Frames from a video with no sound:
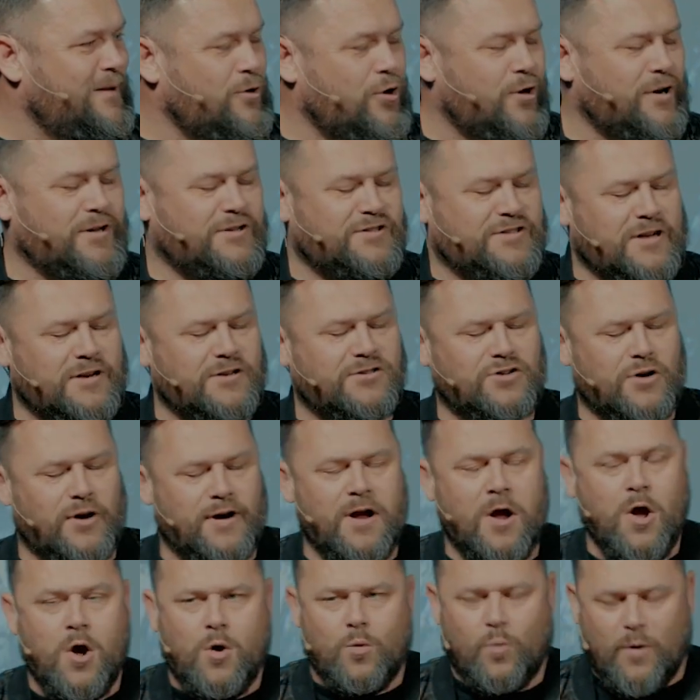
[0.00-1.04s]
Not his sin,
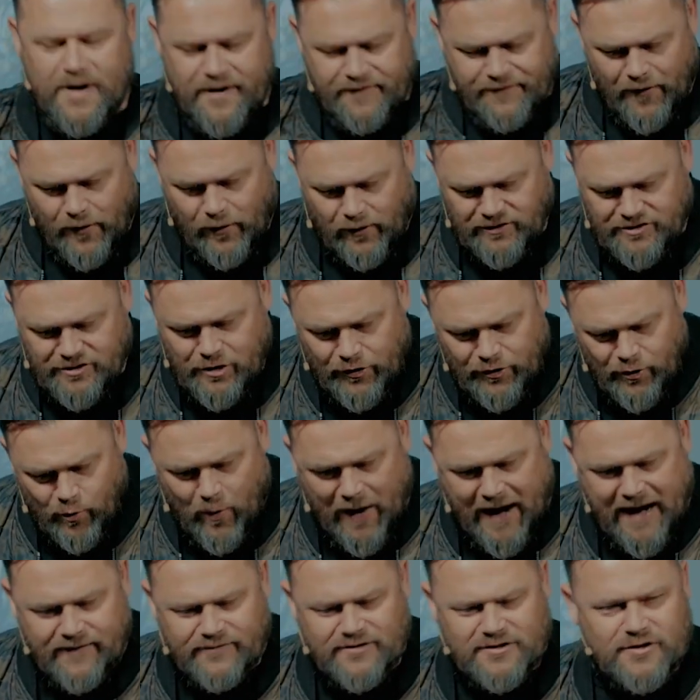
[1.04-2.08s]
sorry. When he focused on the
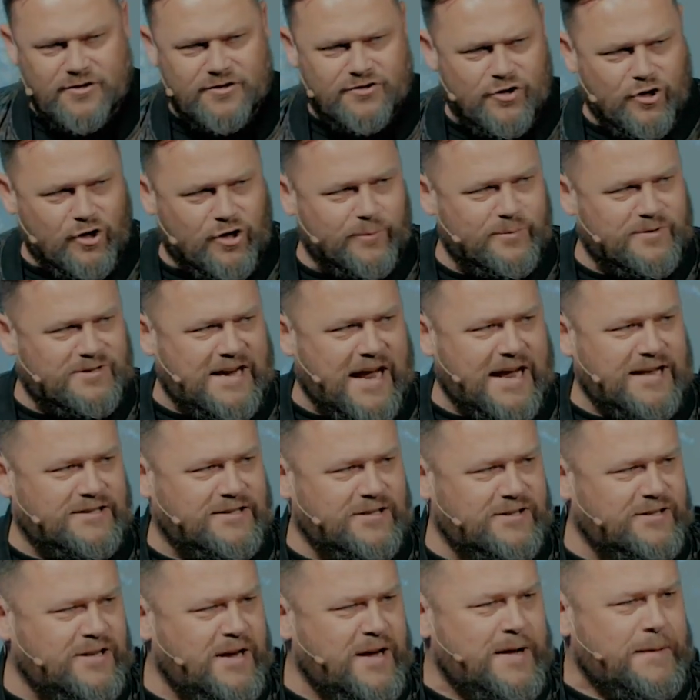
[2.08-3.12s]
waves and the
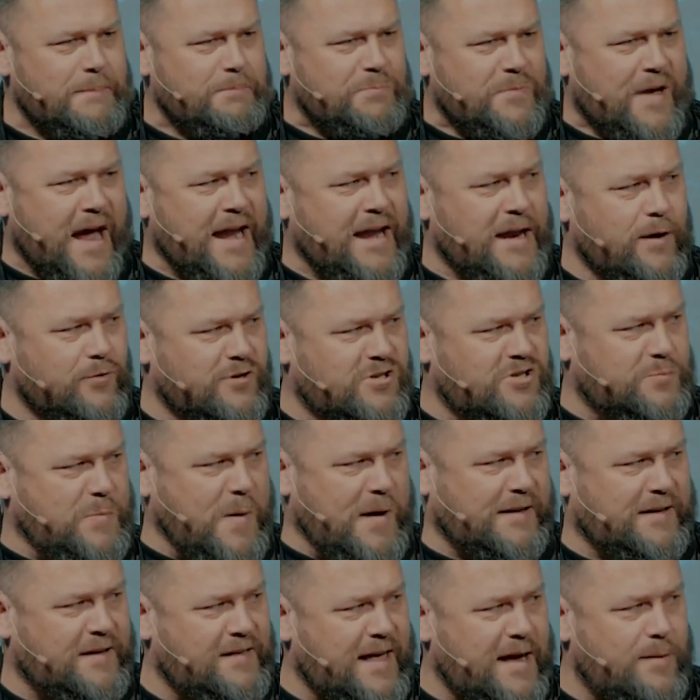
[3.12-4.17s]
circumstances, and he
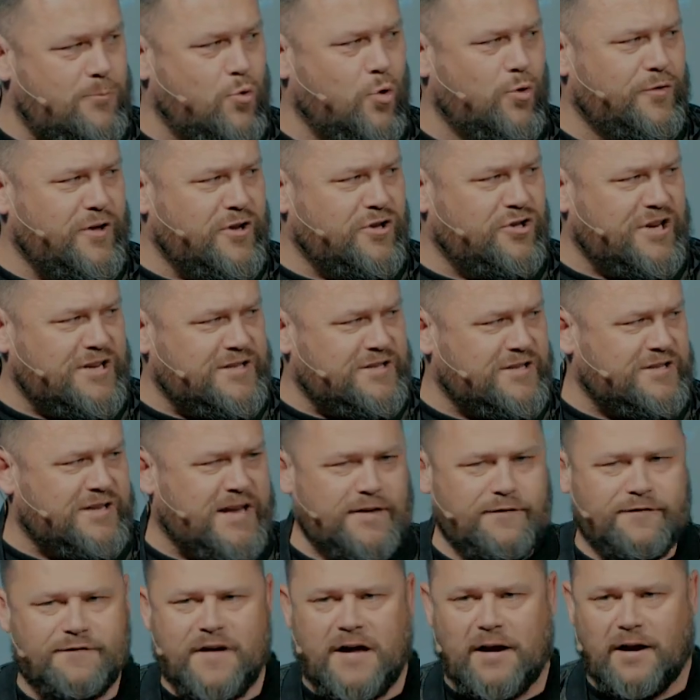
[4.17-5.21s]
respected that more than Jesus,
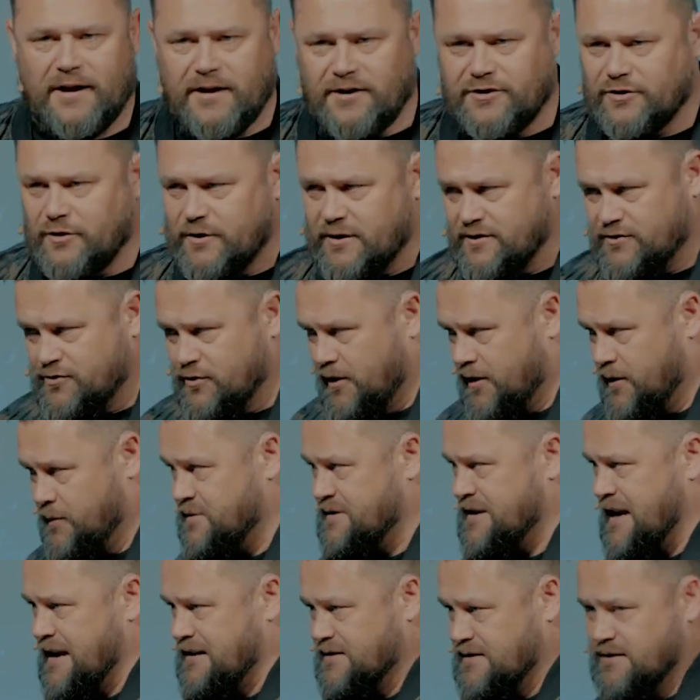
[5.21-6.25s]
he fell into his
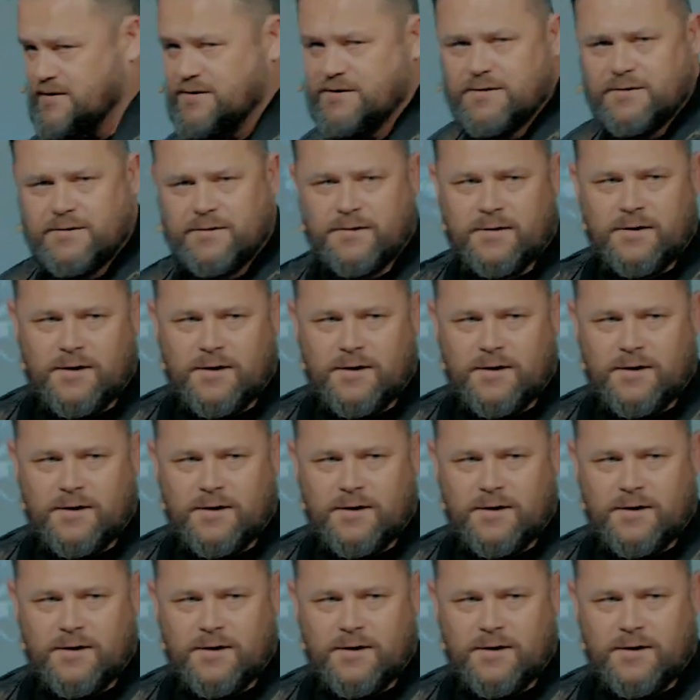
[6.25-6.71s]
circumstances.